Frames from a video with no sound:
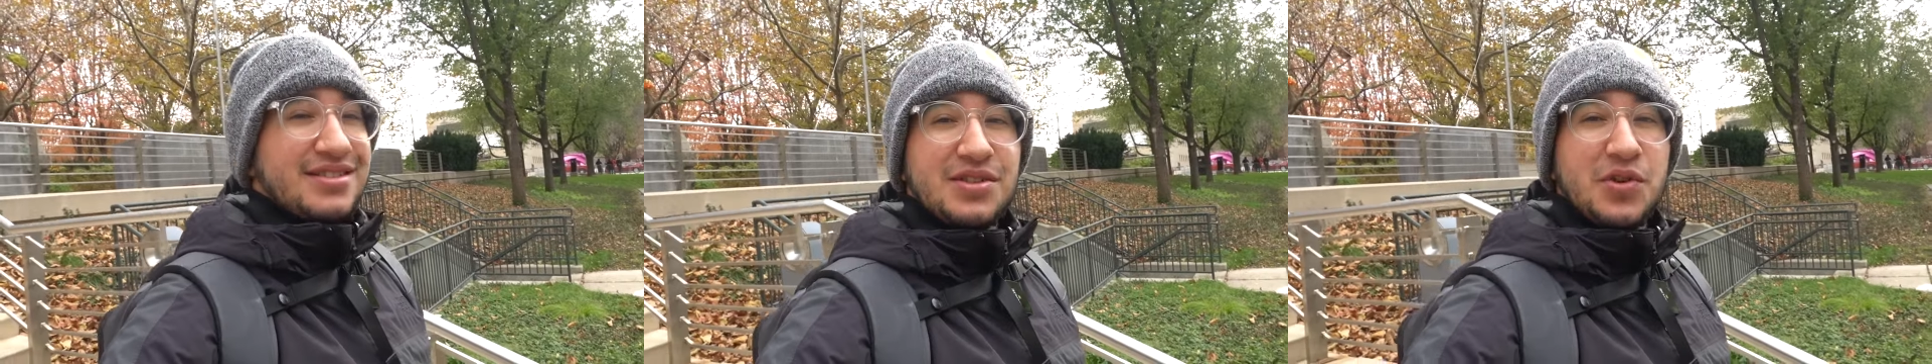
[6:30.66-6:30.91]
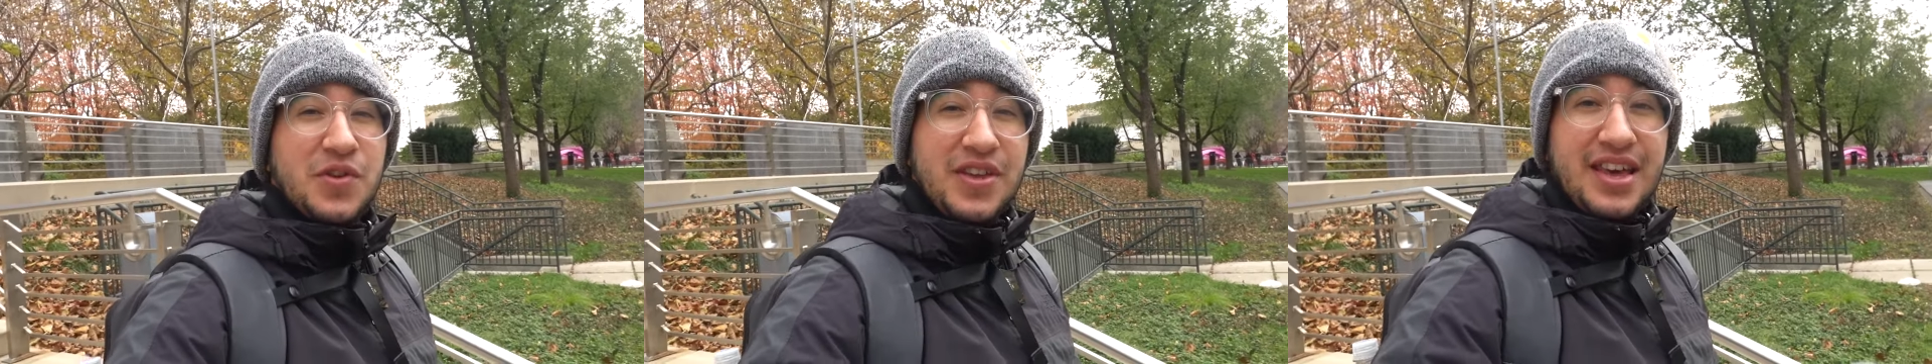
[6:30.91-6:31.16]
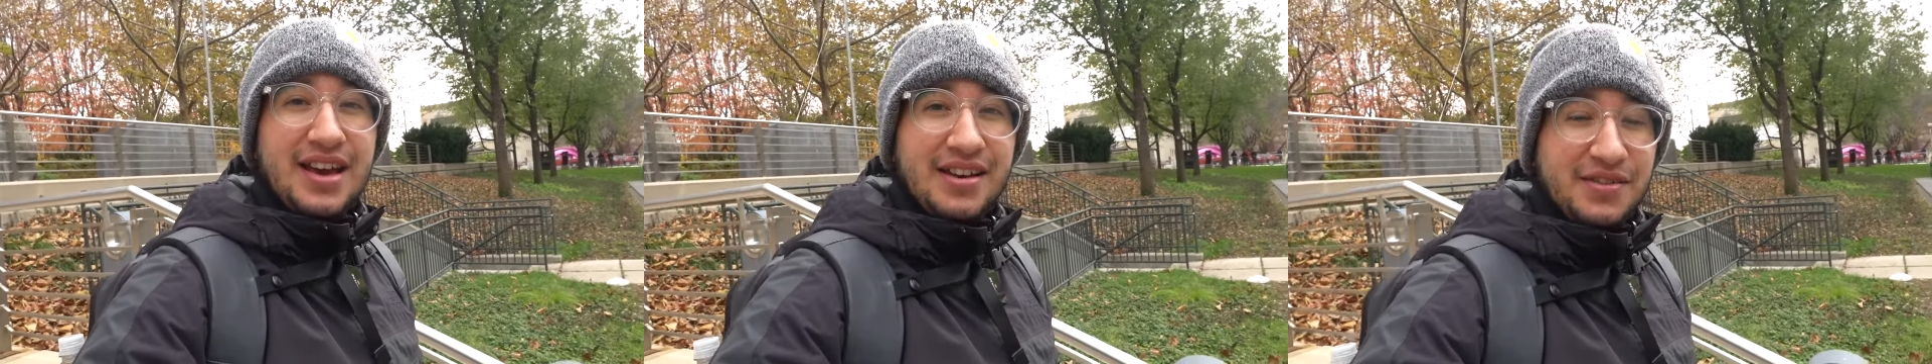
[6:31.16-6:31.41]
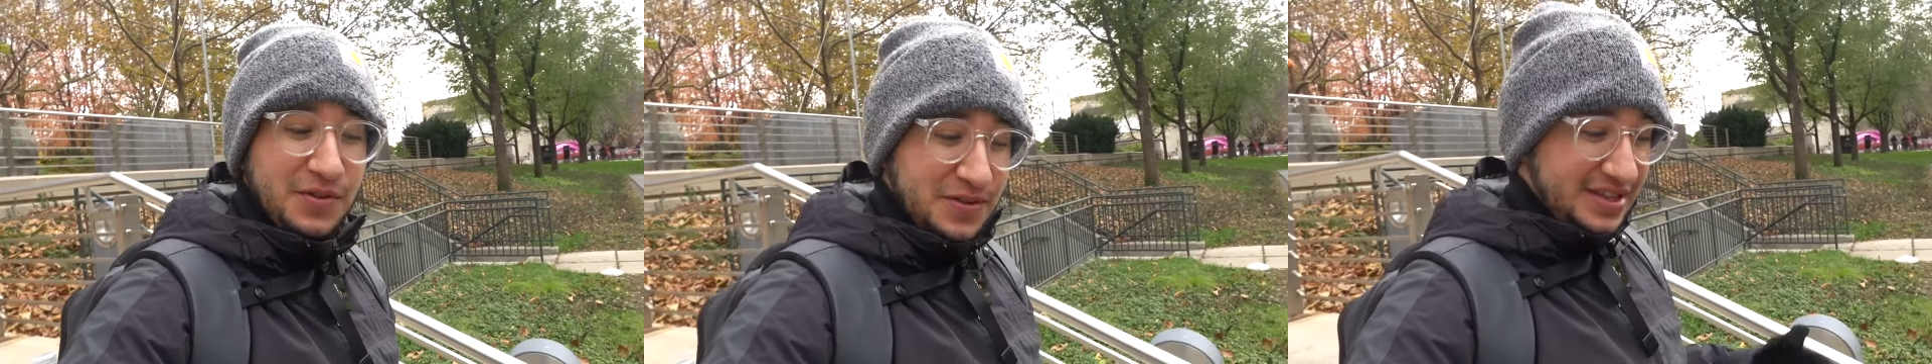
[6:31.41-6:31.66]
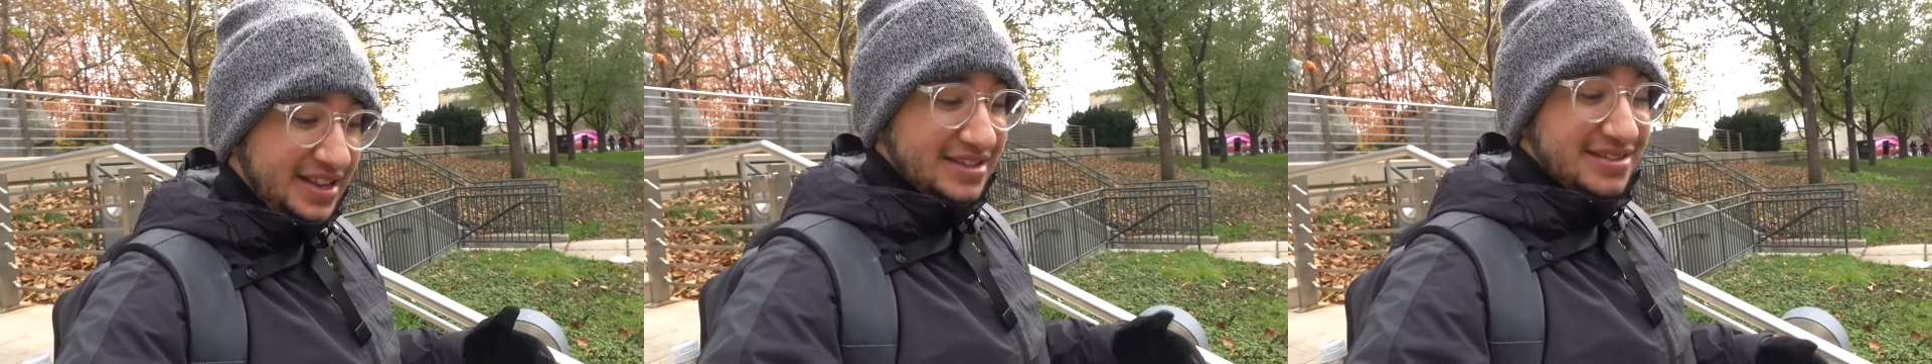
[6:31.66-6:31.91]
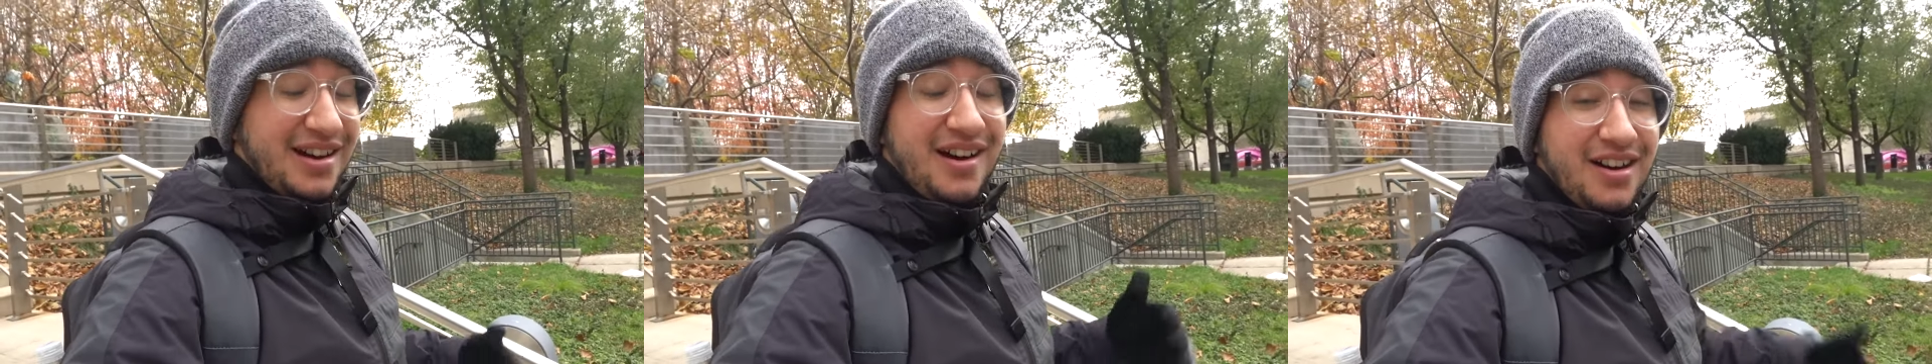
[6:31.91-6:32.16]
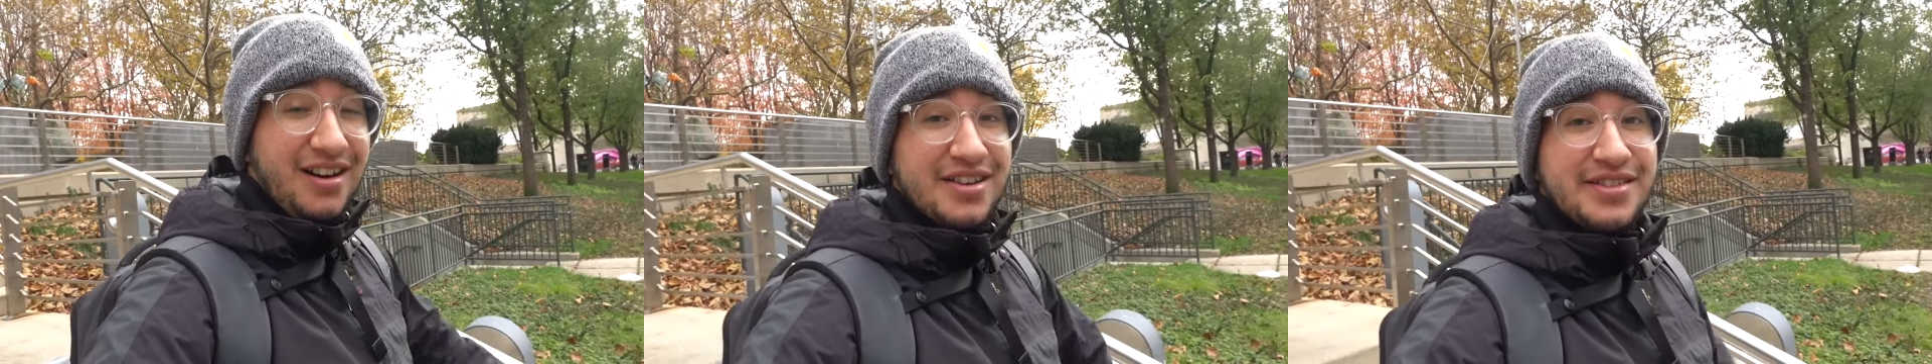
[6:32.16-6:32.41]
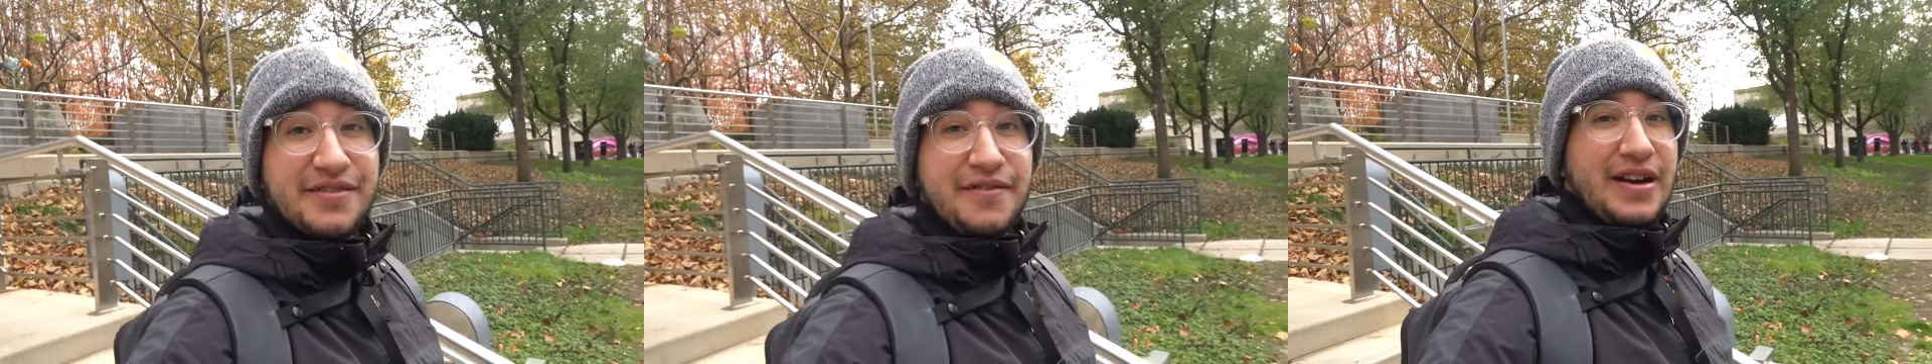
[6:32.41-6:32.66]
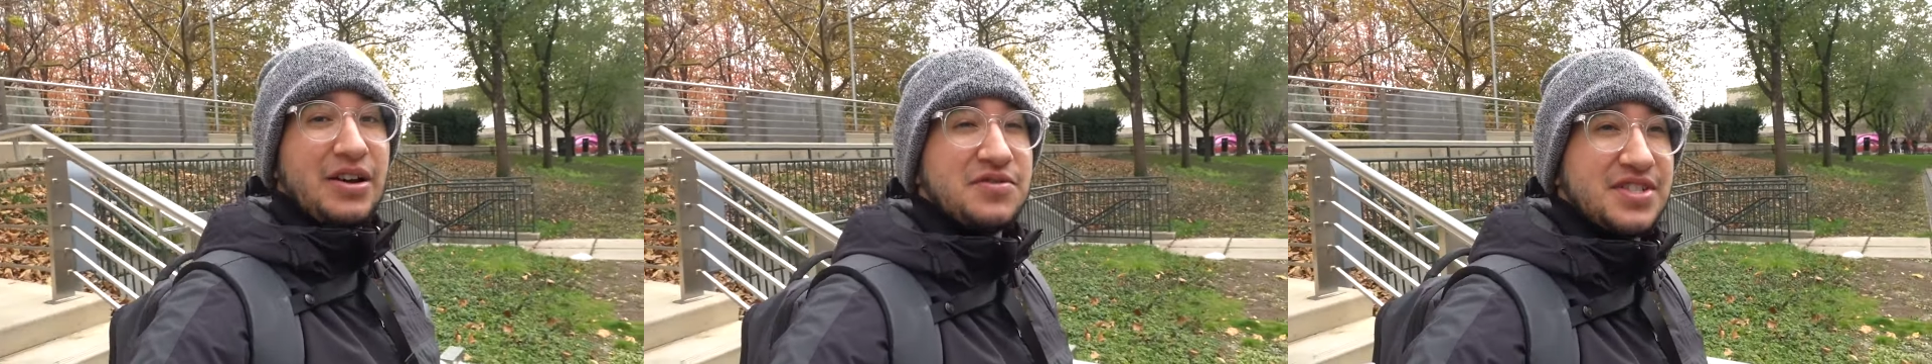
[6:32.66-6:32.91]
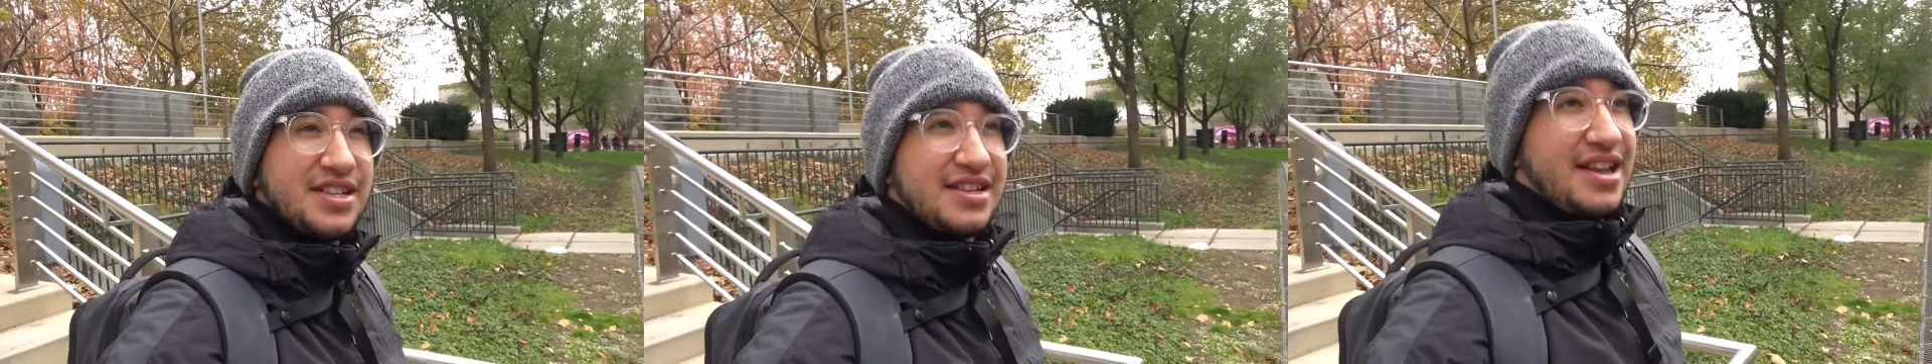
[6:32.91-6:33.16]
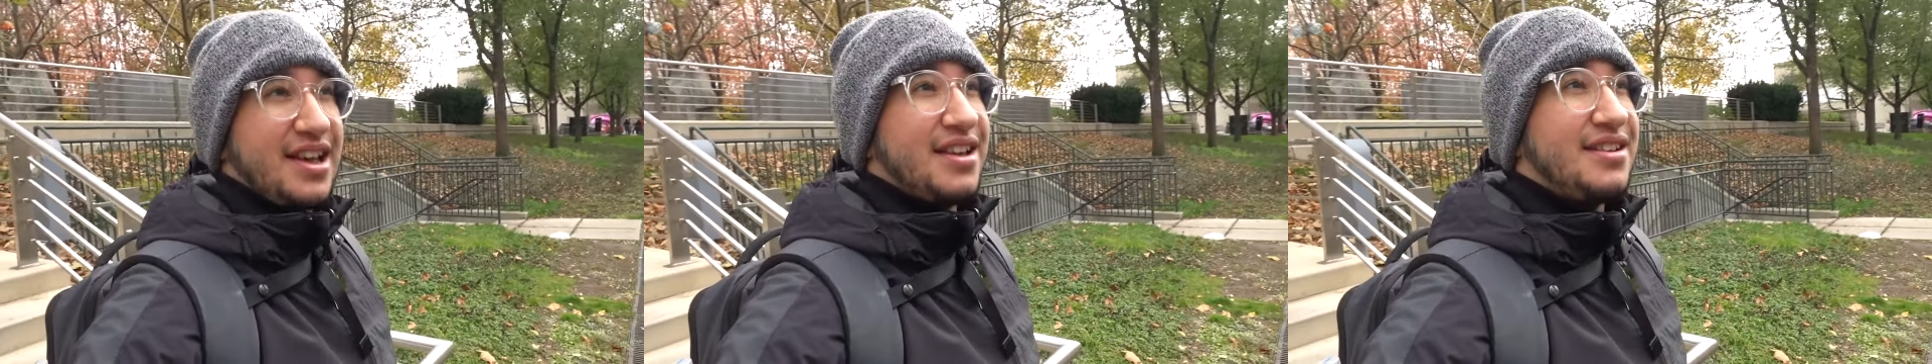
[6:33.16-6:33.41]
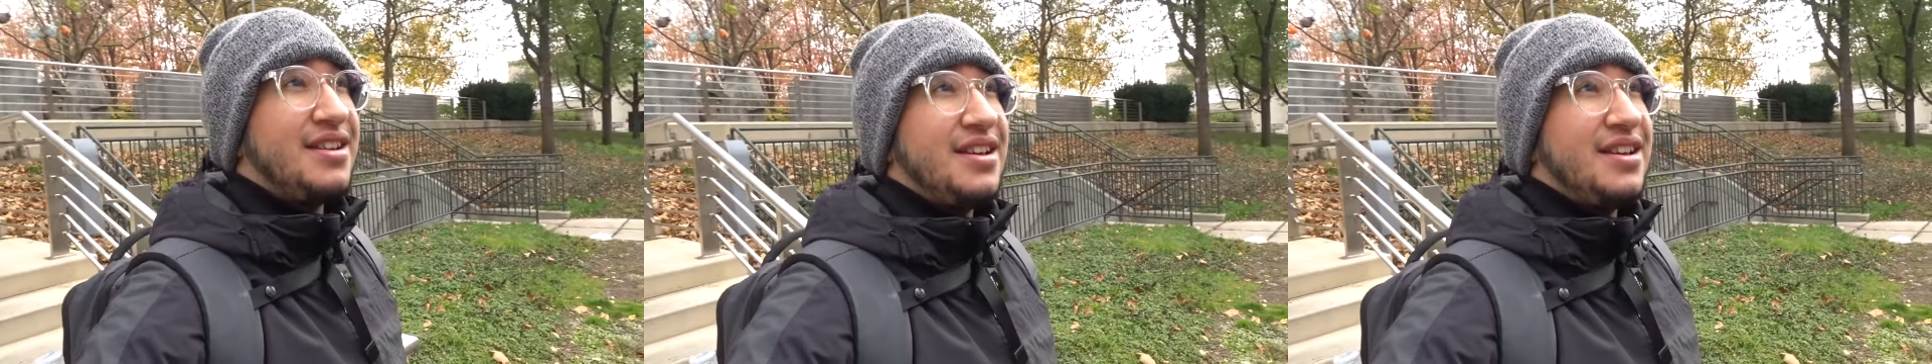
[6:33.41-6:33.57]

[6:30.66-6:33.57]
So yeah, those things are the fountain, and